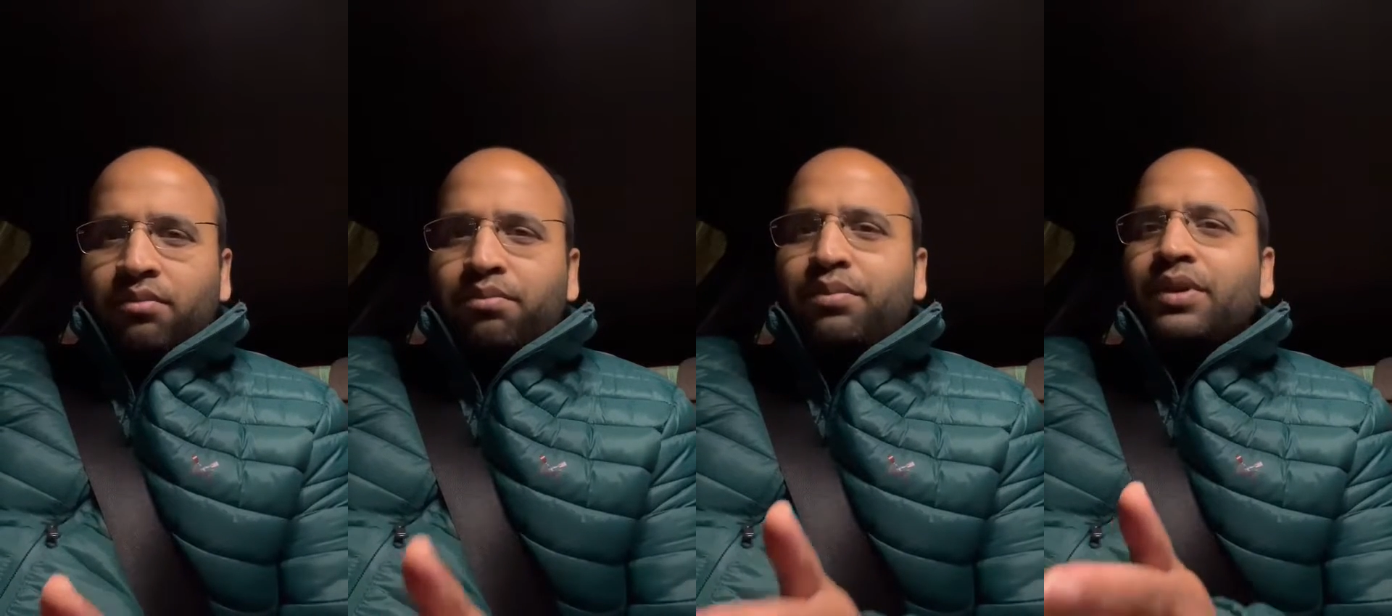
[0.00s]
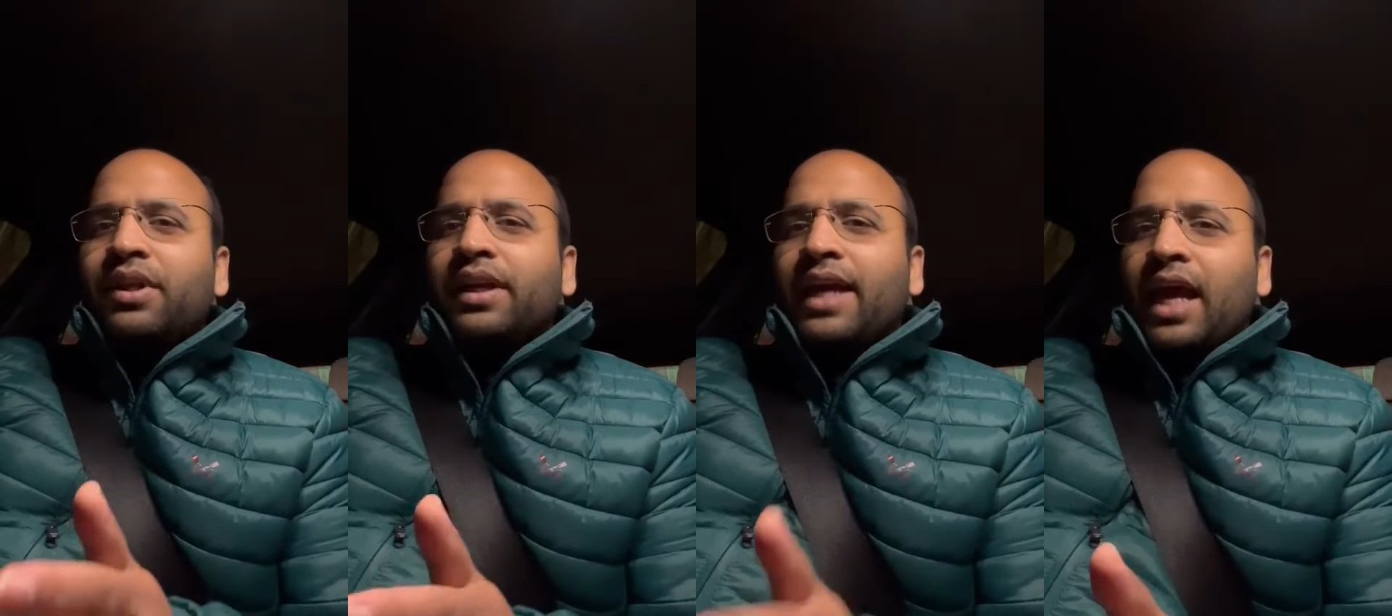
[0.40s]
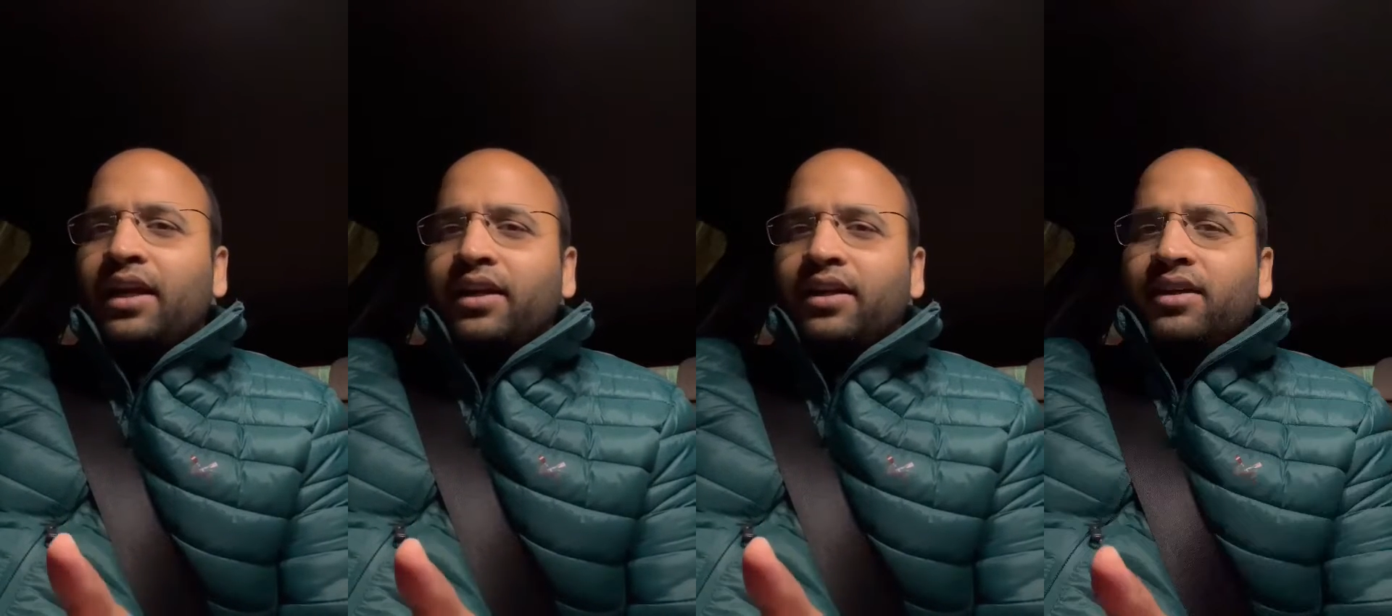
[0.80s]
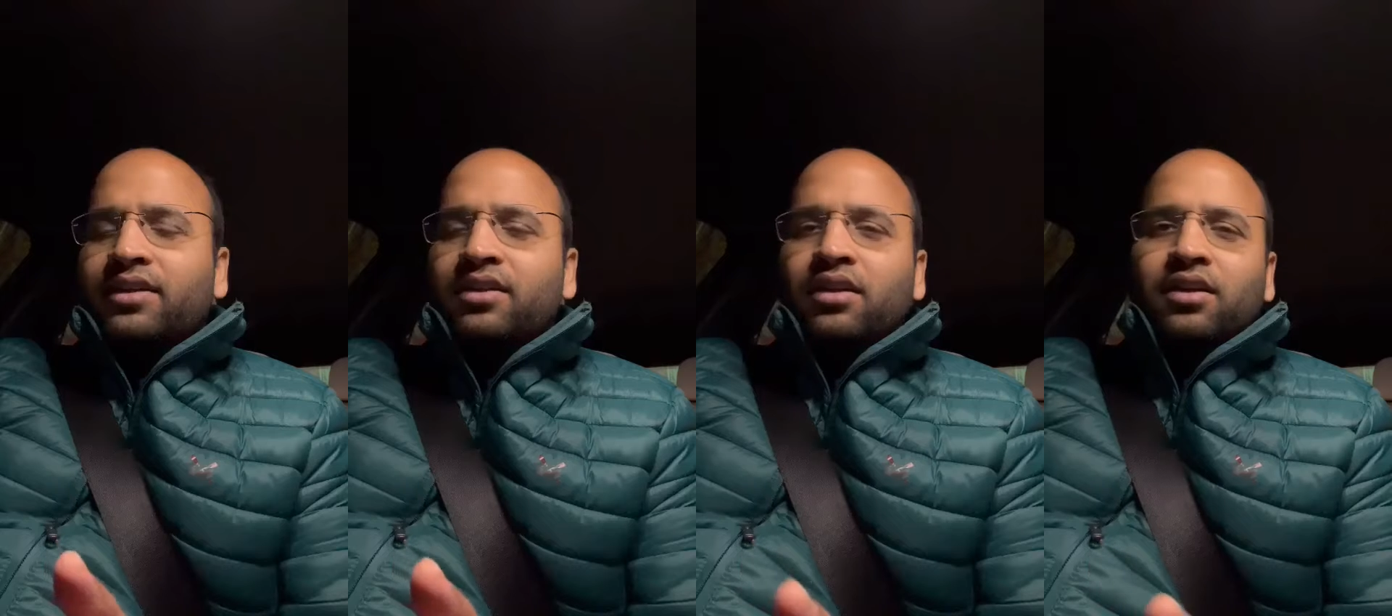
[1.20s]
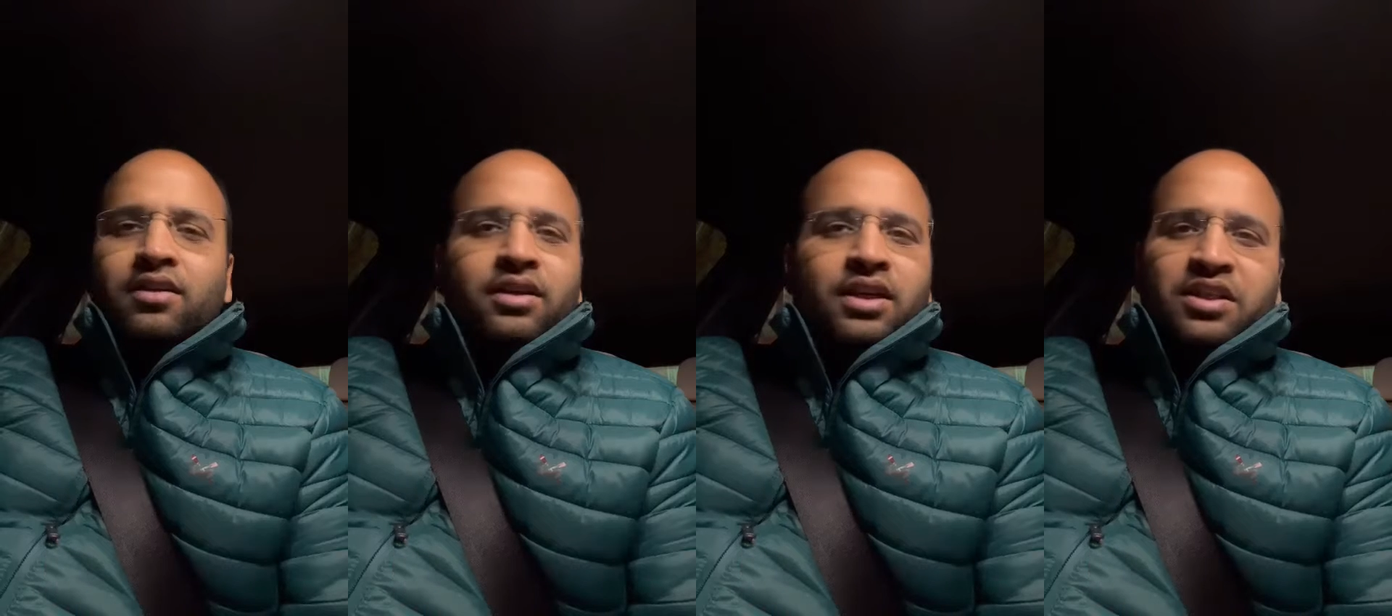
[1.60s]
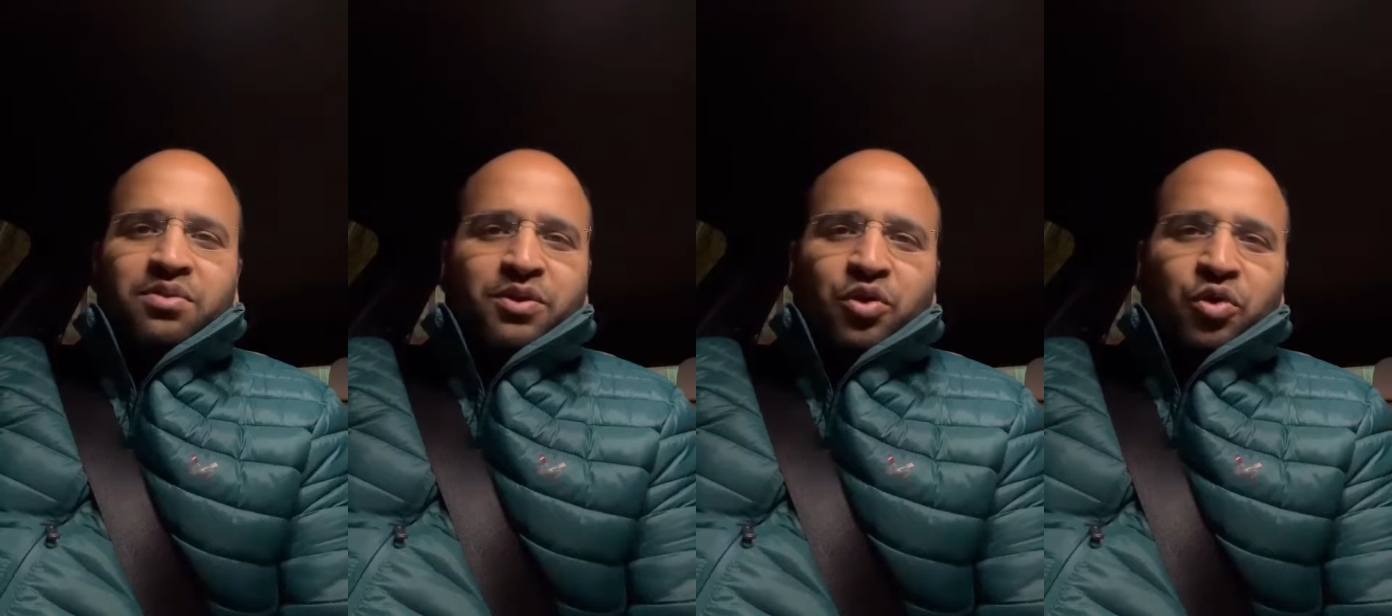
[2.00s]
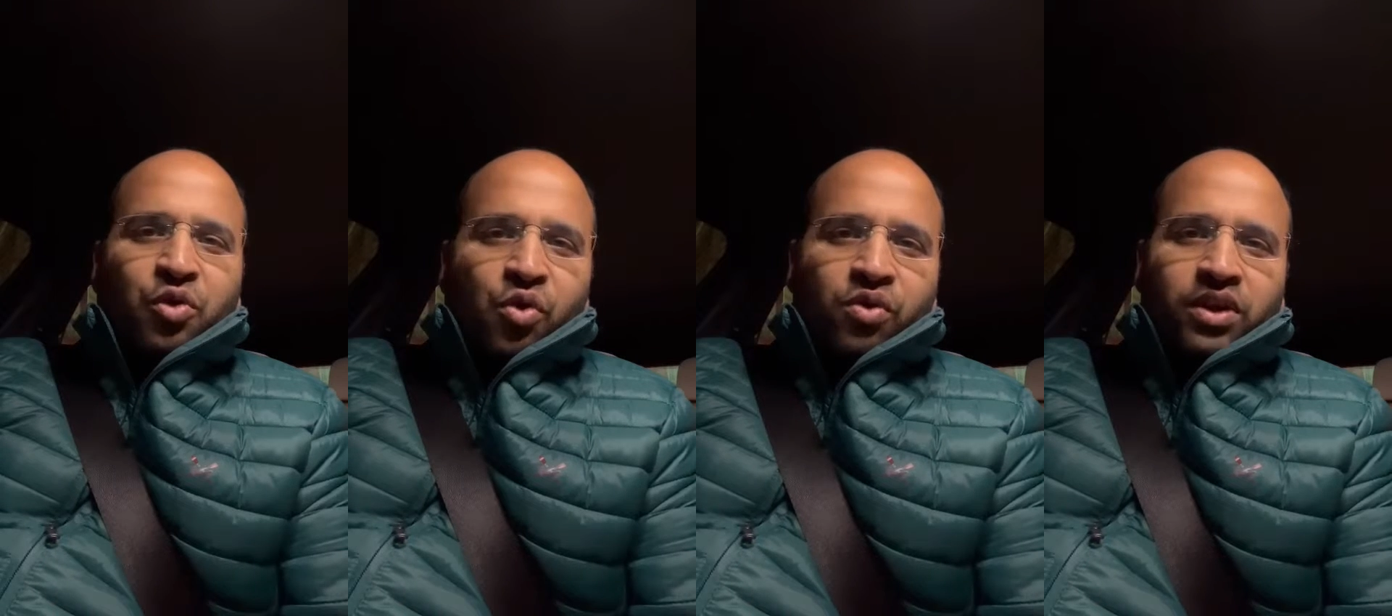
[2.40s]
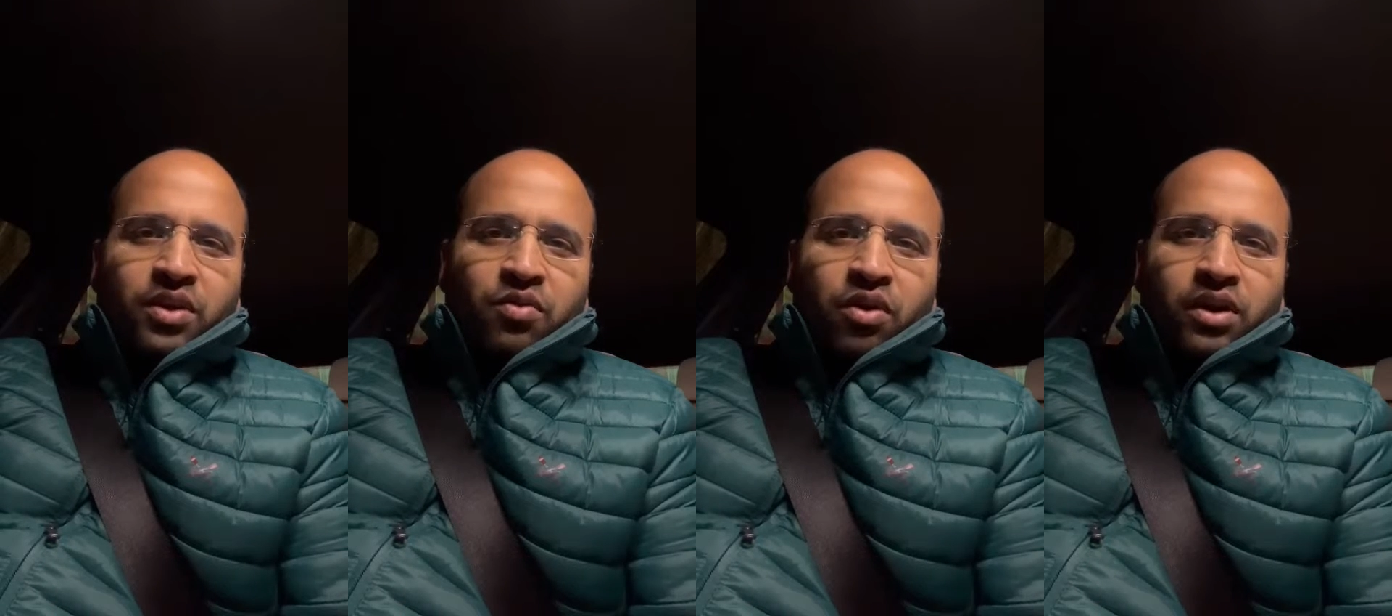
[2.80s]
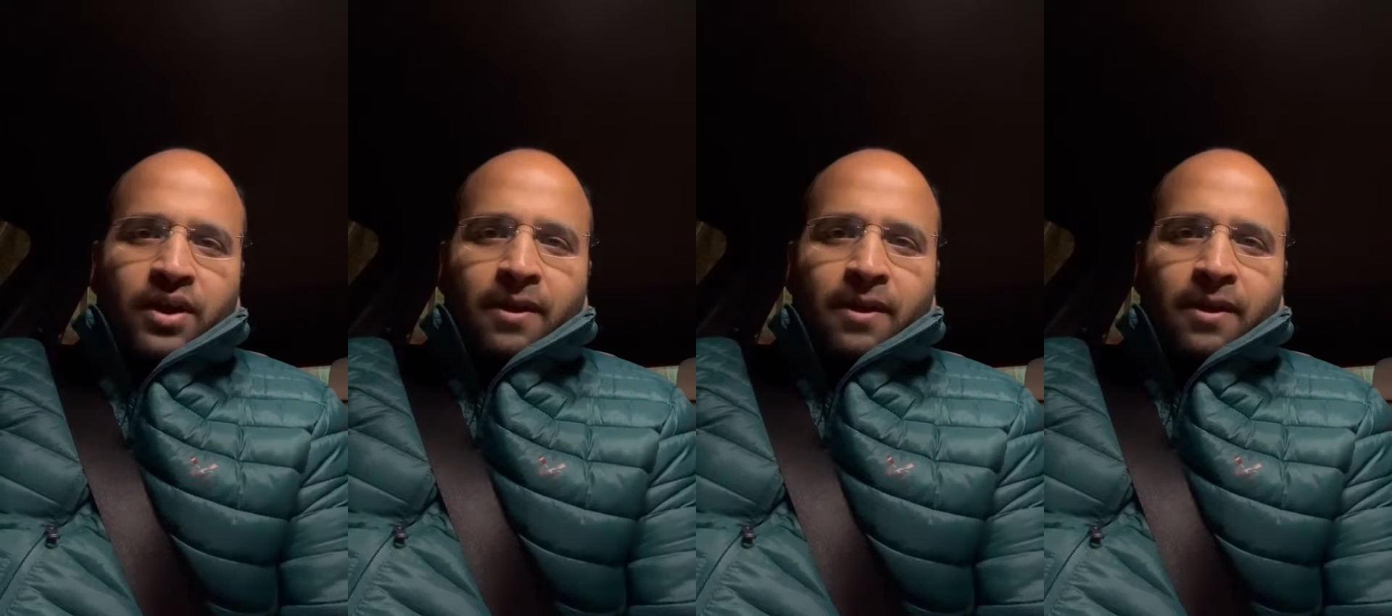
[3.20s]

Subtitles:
But the reality is customer don't know what they want.